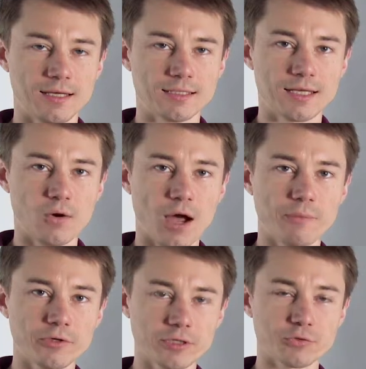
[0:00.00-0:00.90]
Now I'm
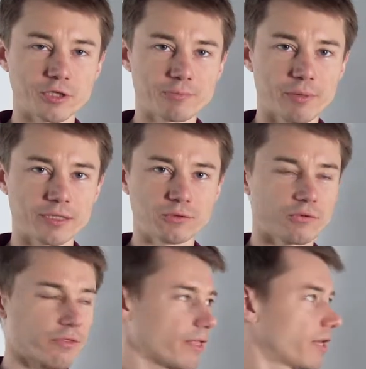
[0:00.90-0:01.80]
going to explain
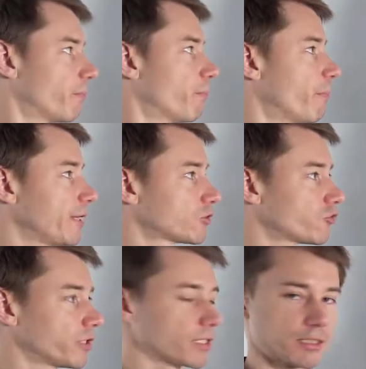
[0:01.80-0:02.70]
you the
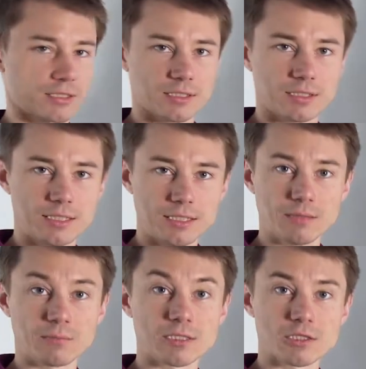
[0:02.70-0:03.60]
metrics
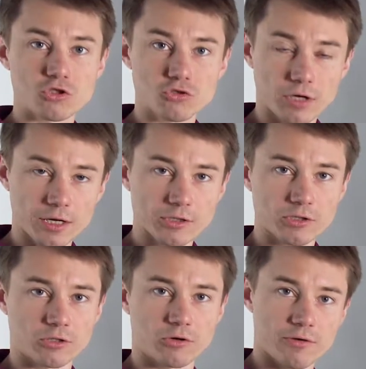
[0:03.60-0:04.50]
team
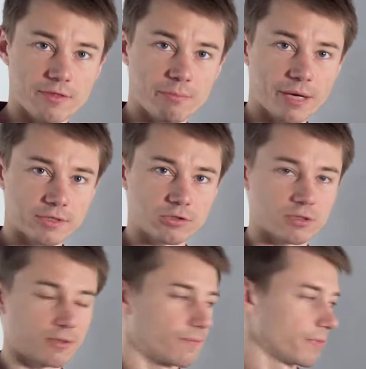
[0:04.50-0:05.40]
structure or the
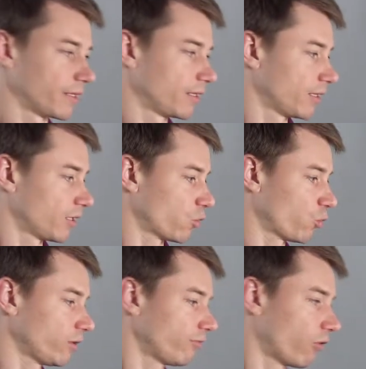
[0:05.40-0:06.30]
pattern.
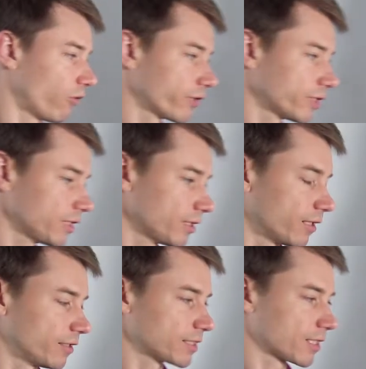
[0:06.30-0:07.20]
We've already
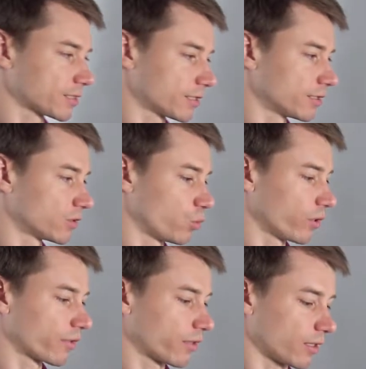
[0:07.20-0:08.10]
discussed it
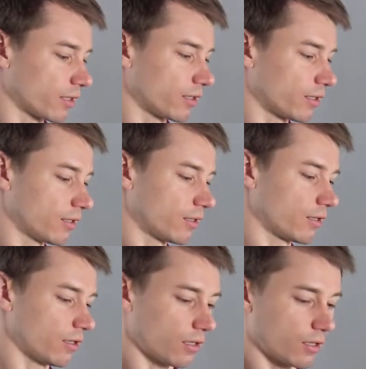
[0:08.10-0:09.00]
with
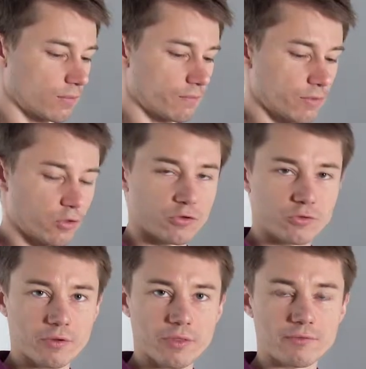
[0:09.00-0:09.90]
or
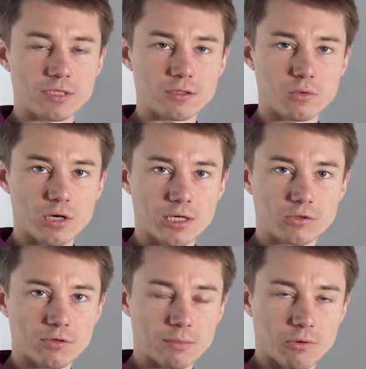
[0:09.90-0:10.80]
during the video where I
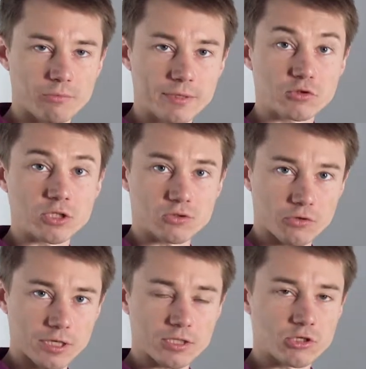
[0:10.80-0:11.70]
talked about metrics
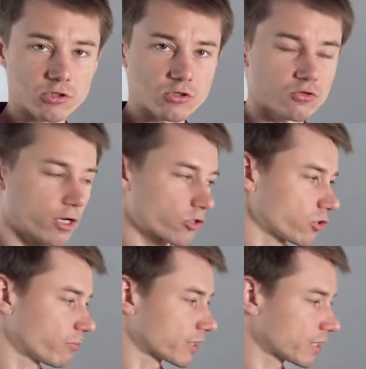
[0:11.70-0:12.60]
organization structure,
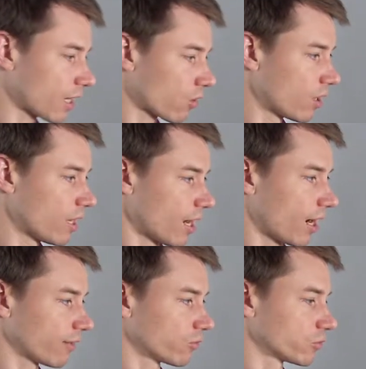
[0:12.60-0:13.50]
but now
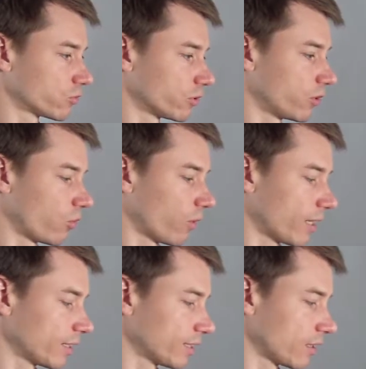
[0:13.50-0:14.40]
I want to go
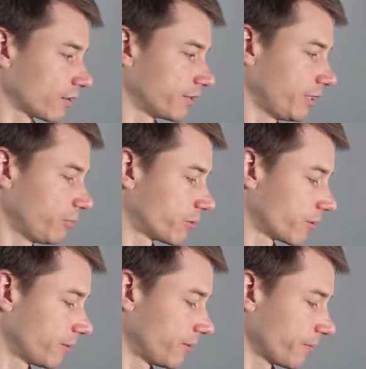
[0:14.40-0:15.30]
a little
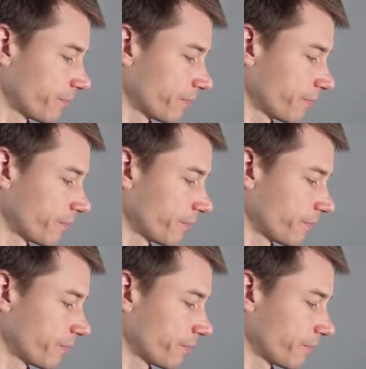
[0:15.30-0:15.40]
deeper